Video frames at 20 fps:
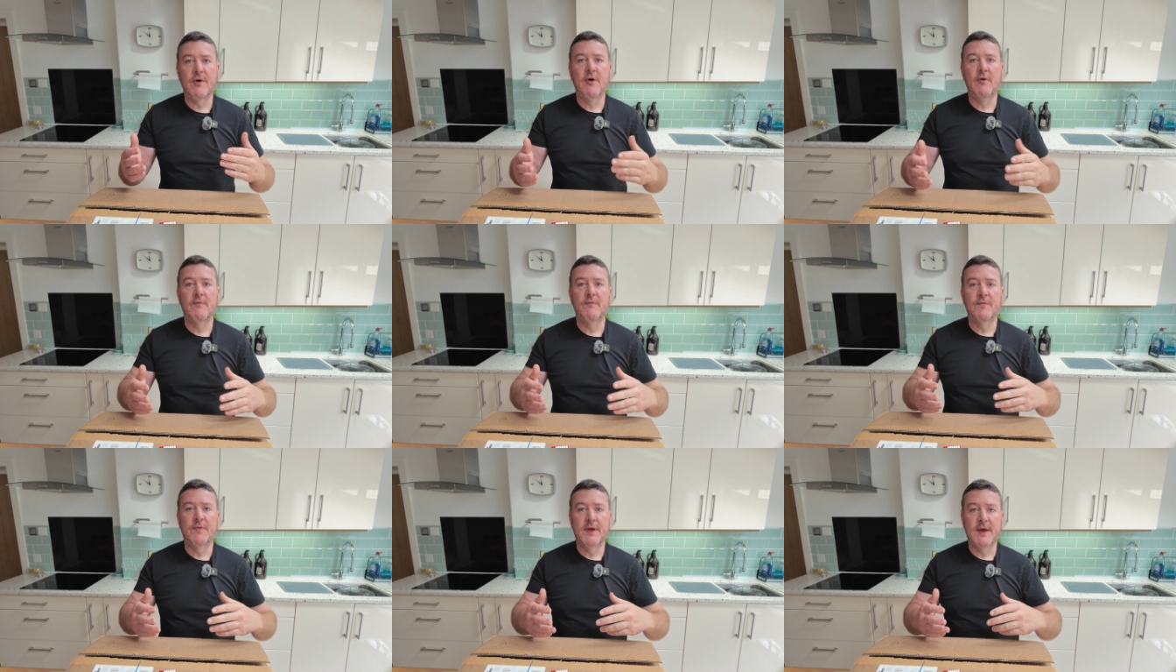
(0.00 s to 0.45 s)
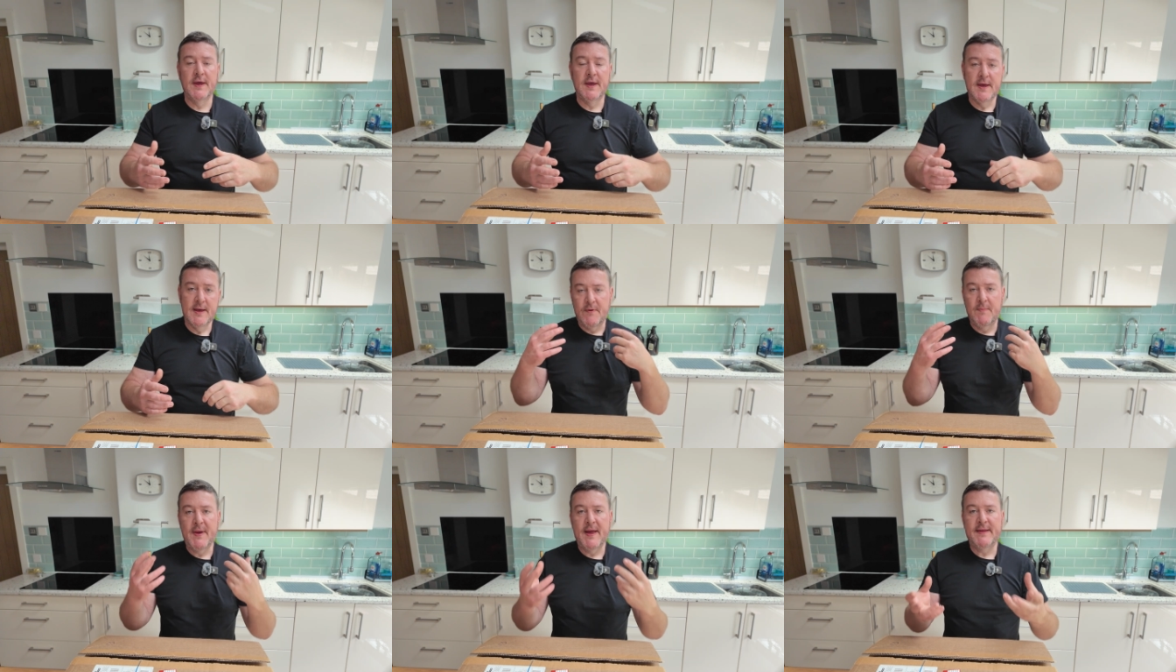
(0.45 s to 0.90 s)
of the
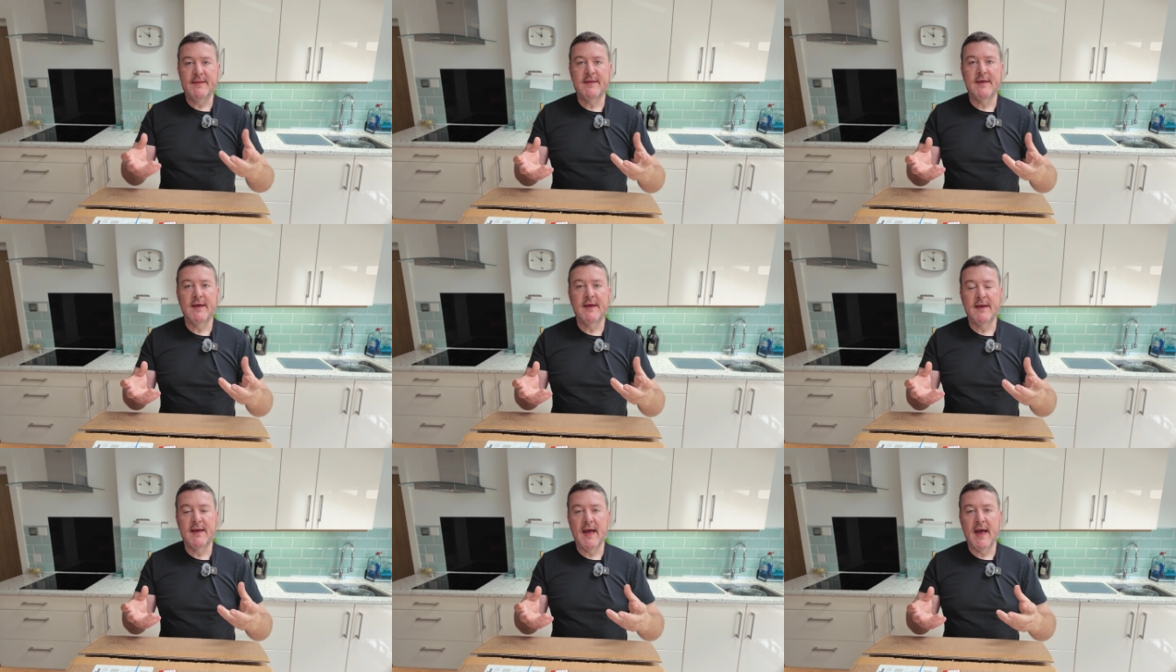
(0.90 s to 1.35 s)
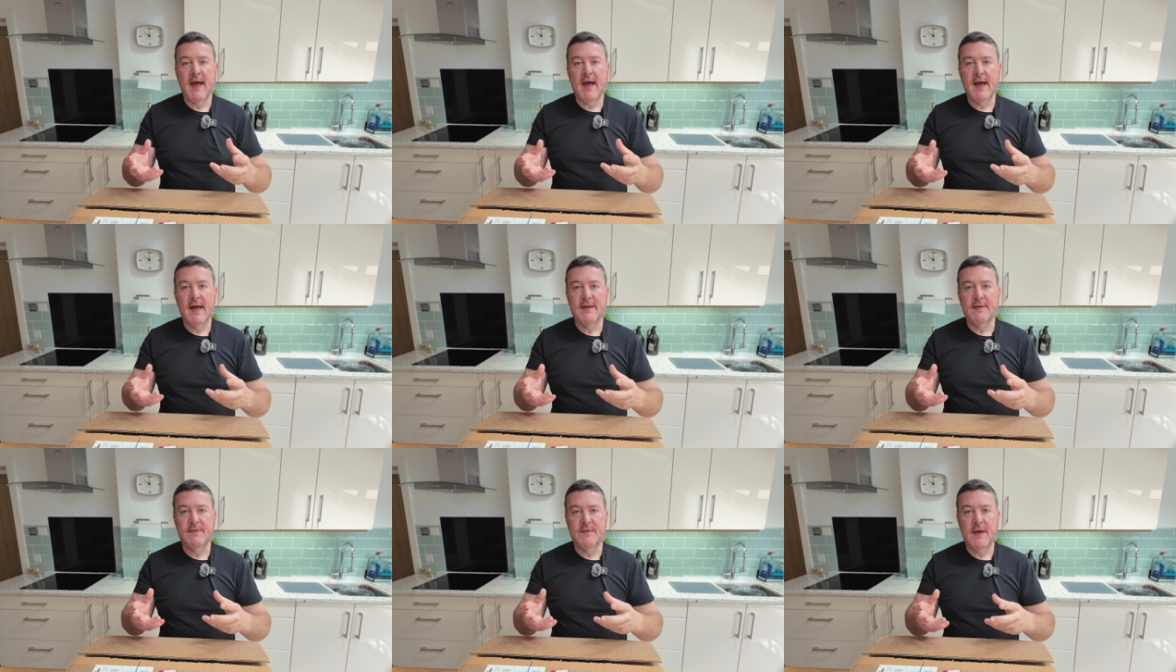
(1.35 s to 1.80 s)
fermenting
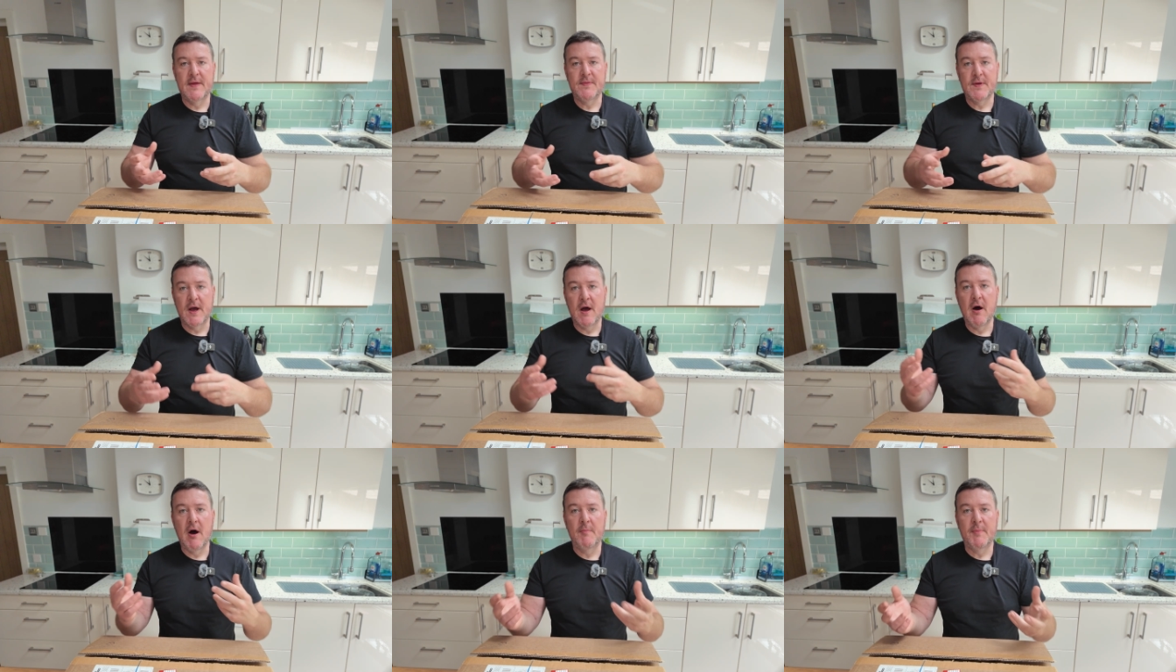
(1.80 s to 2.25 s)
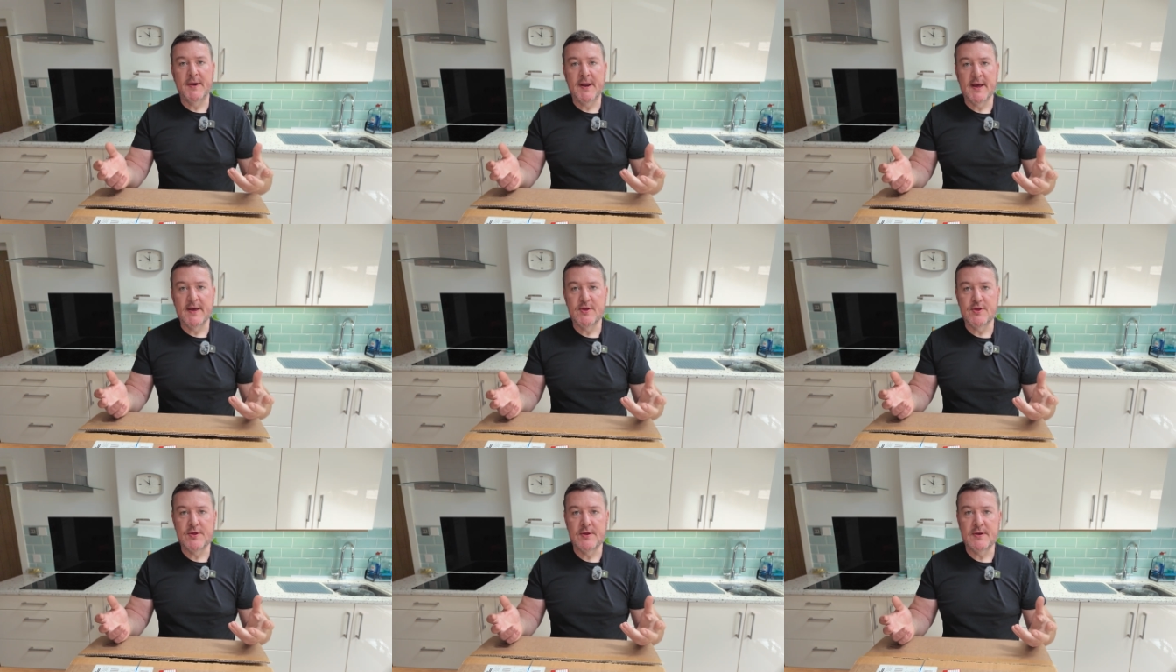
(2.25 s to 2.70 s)
and then the
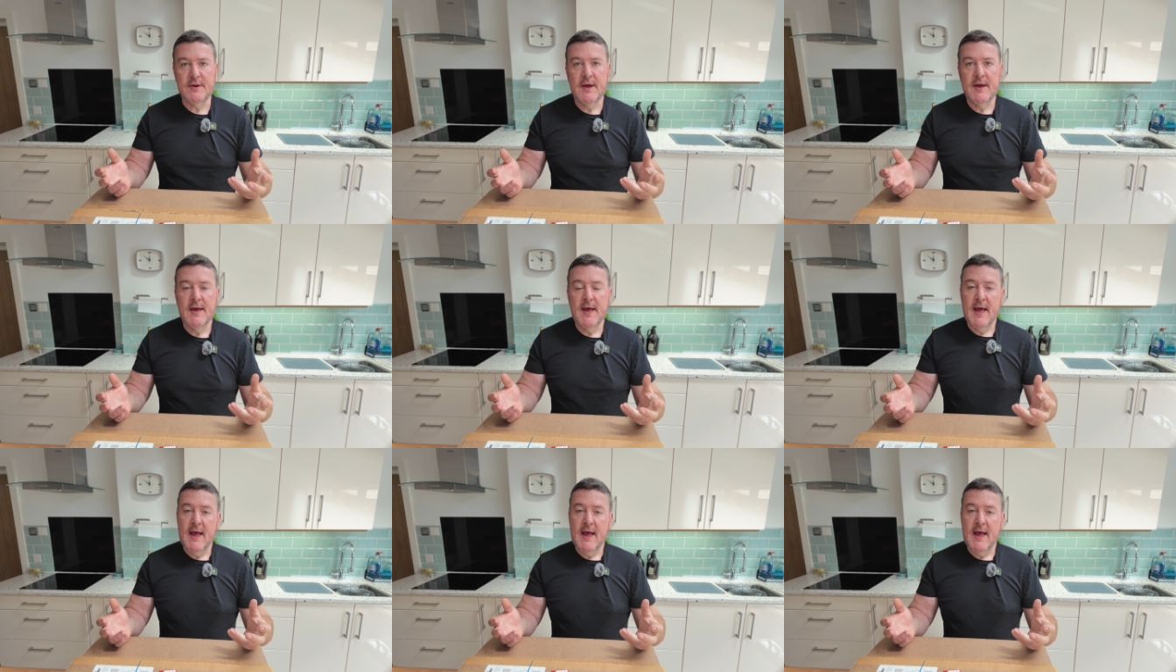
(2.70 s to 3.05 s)
carbonation